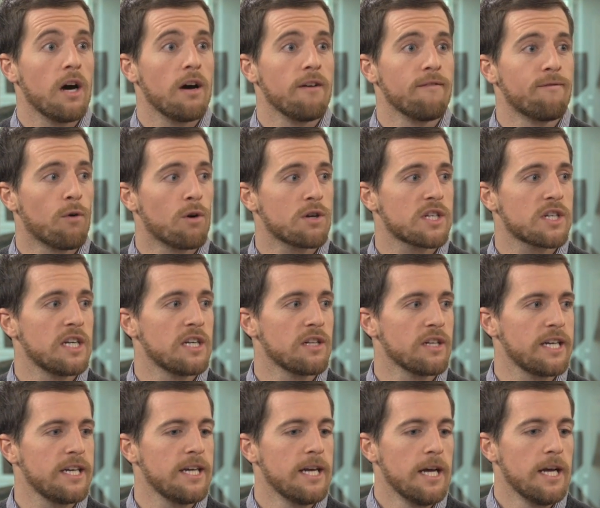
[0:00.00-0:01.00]

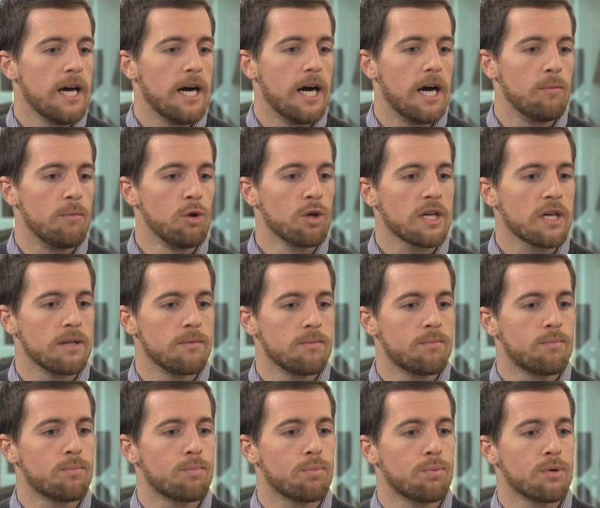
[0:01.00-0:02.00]
Unfortunately, um, you can